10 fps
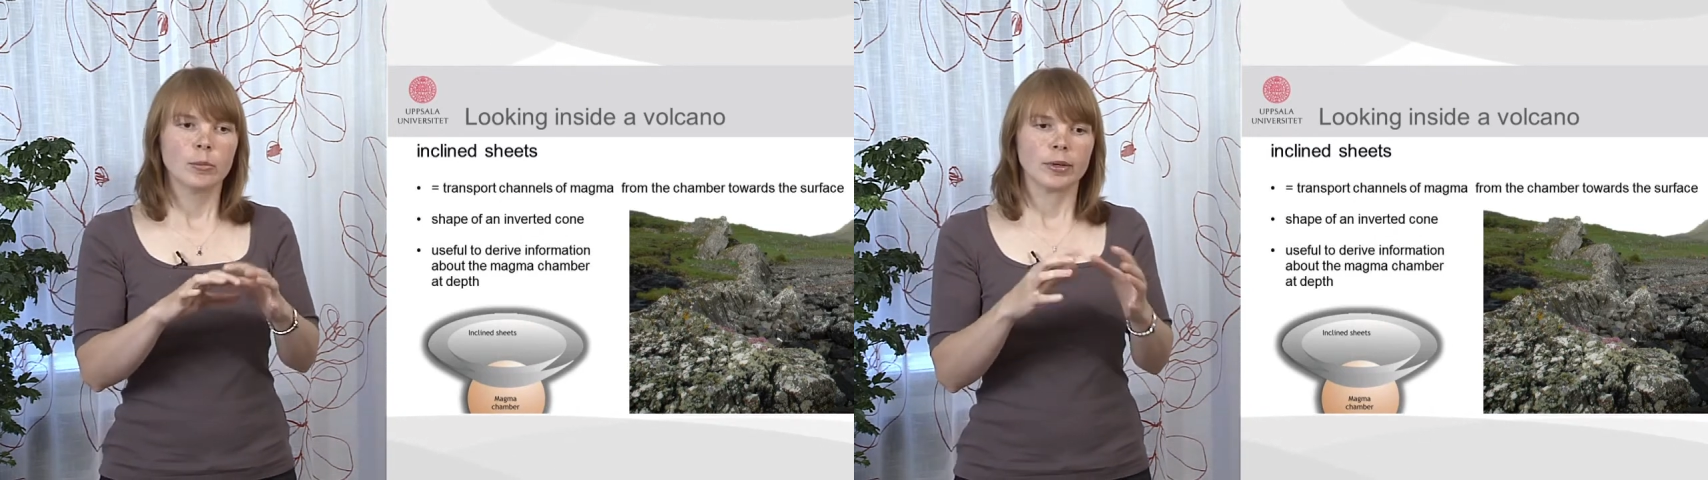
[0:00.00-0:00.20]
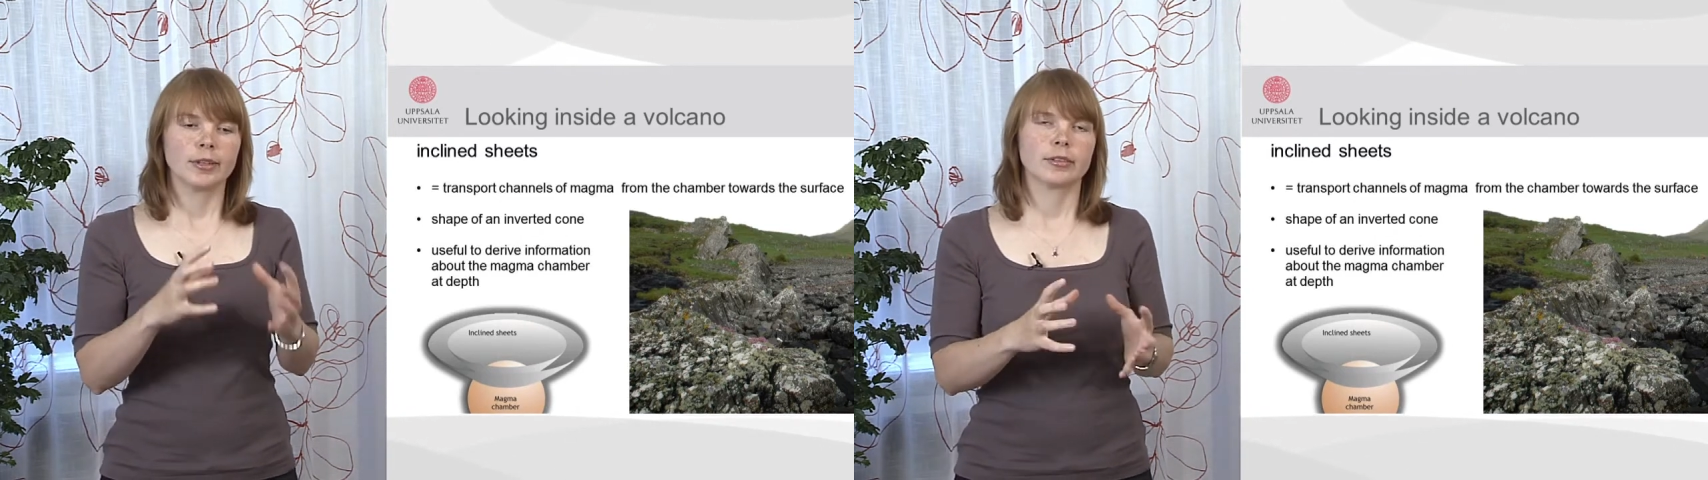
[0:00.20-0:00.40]

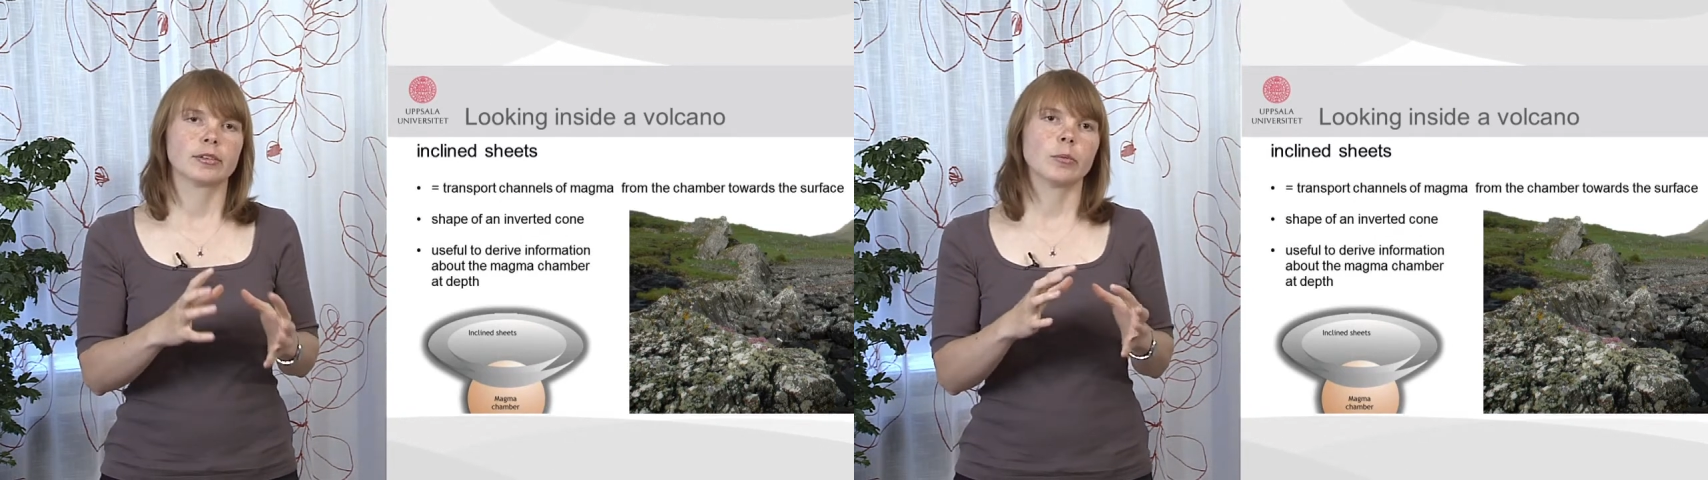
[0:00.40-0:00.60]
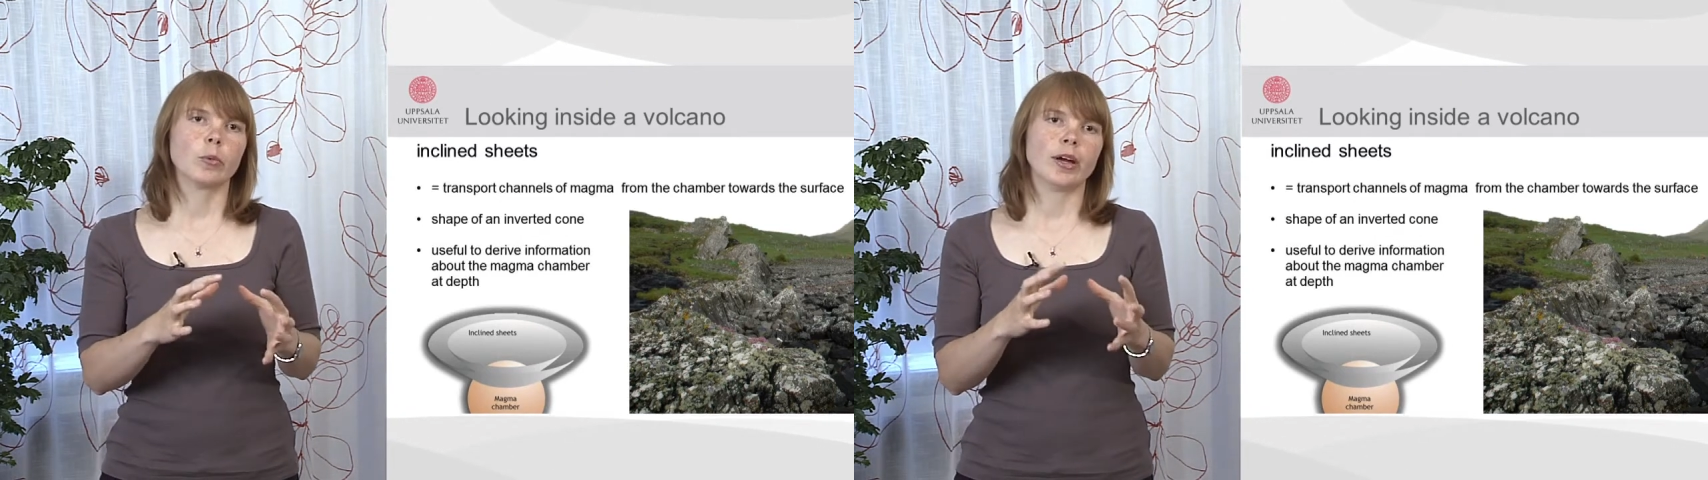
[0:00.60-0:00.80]
but is
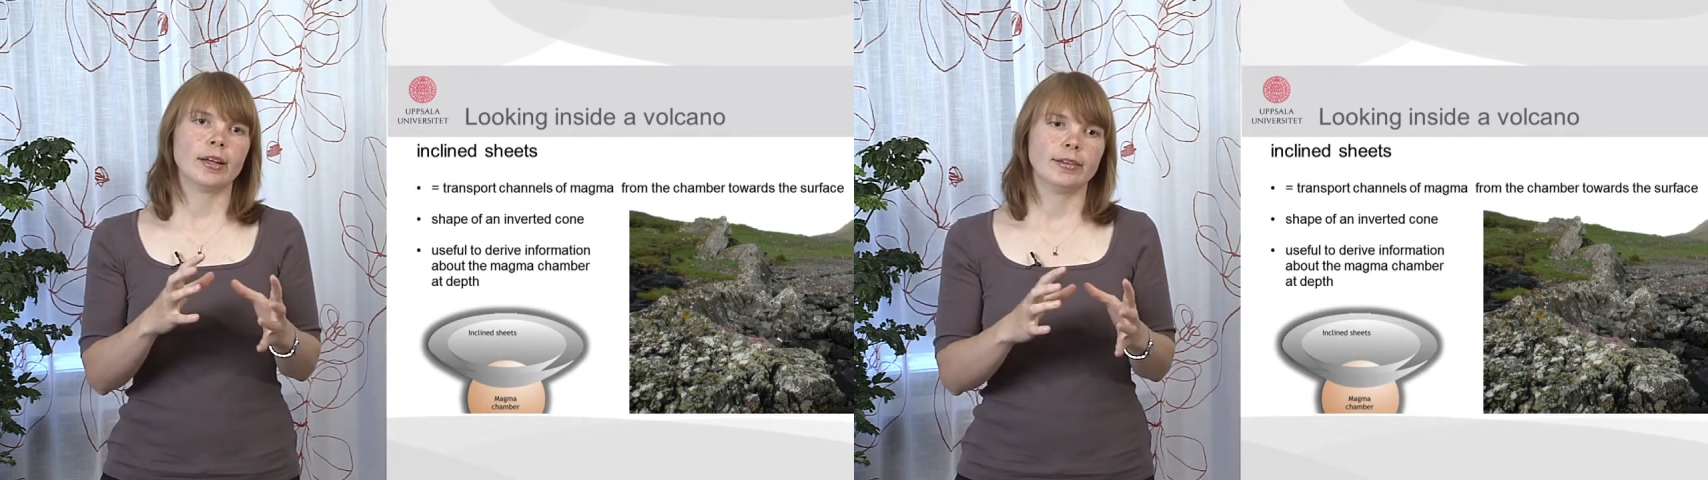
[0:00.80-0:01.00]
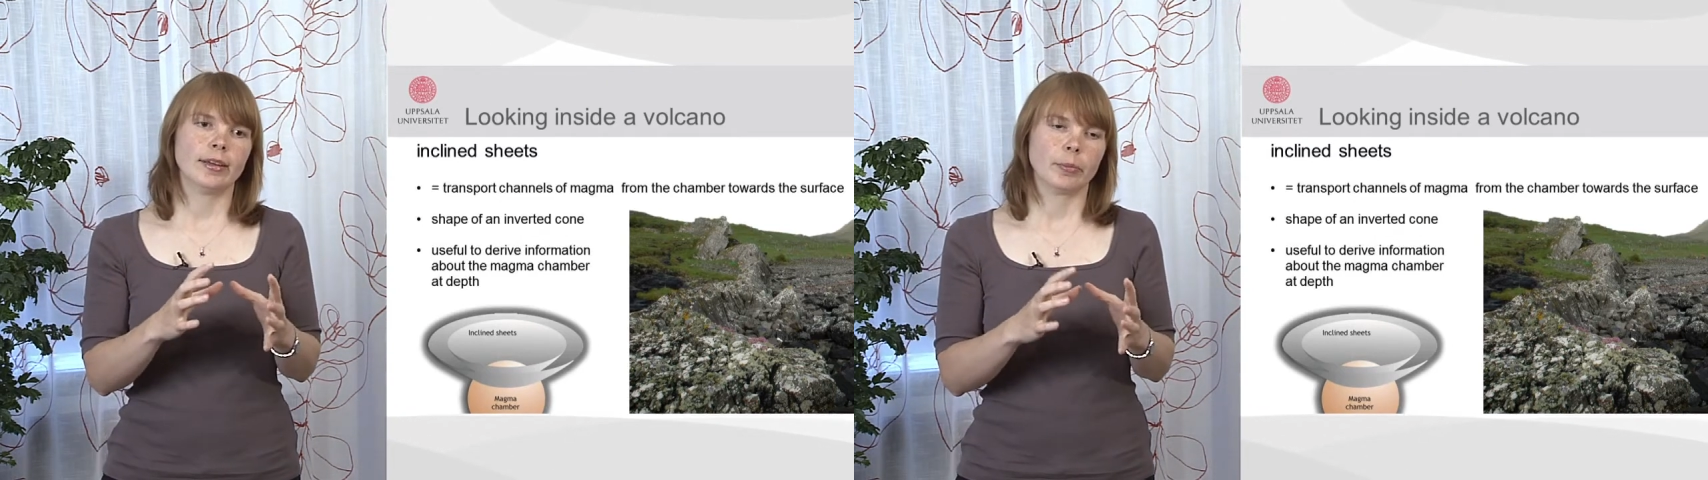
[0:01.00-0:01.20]
somewhere
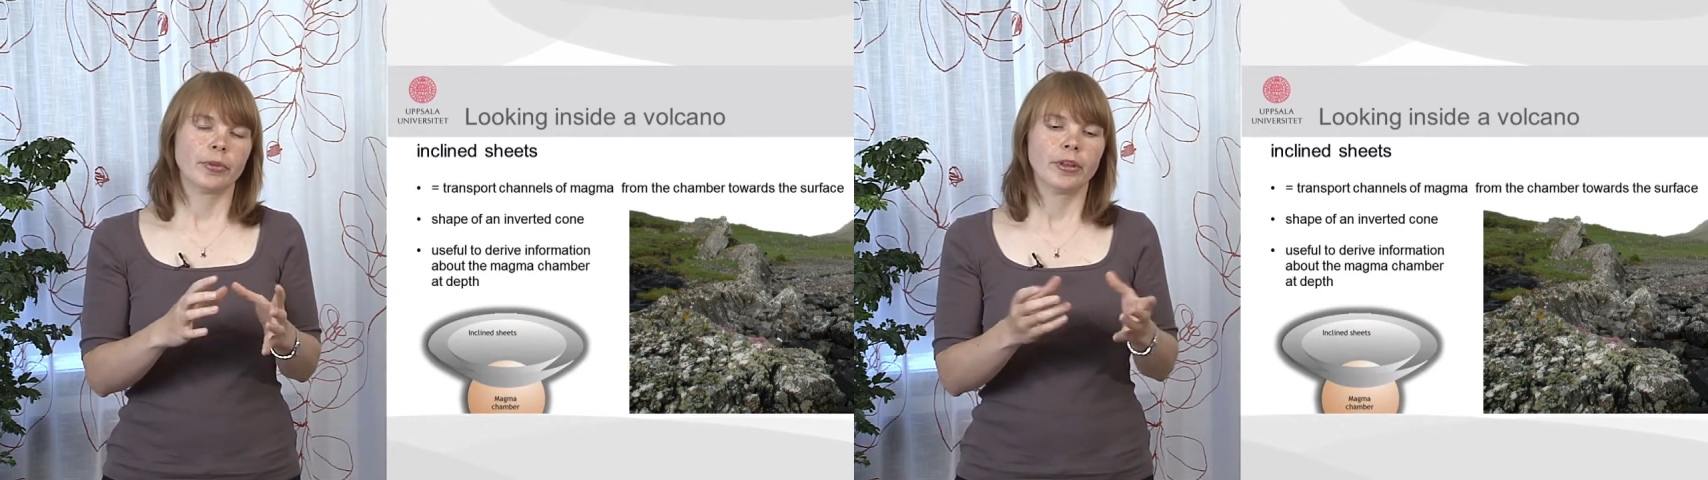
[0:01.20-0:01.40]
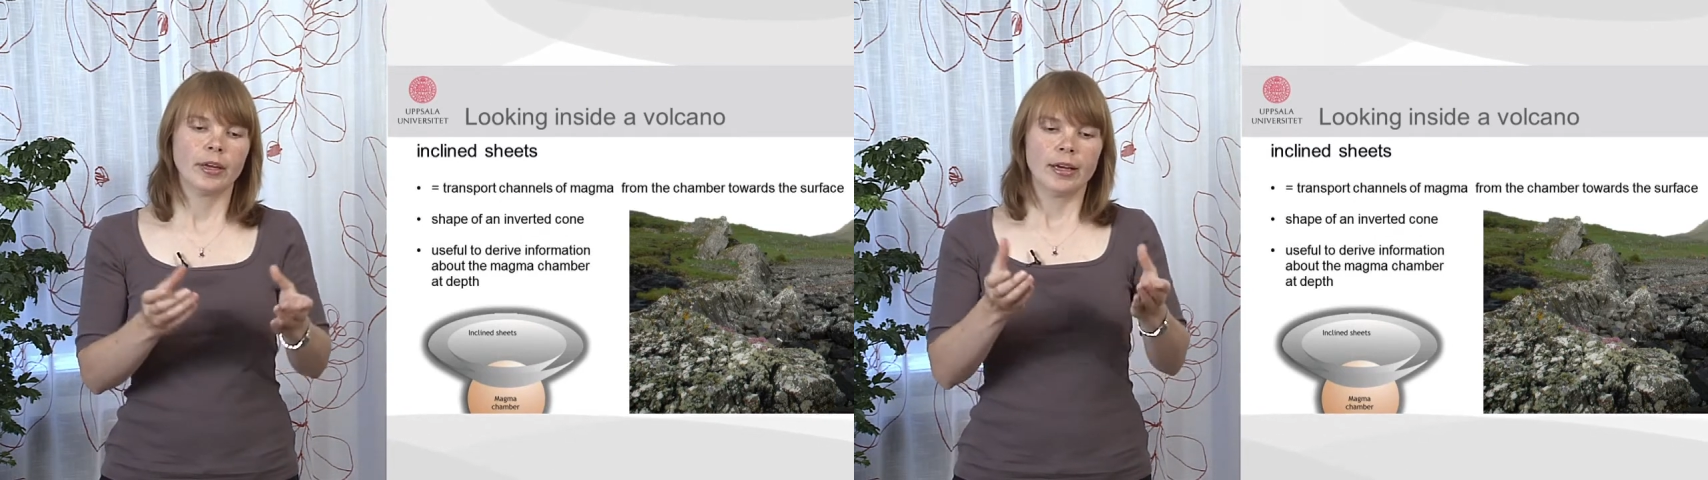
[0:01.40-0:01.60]
at depth.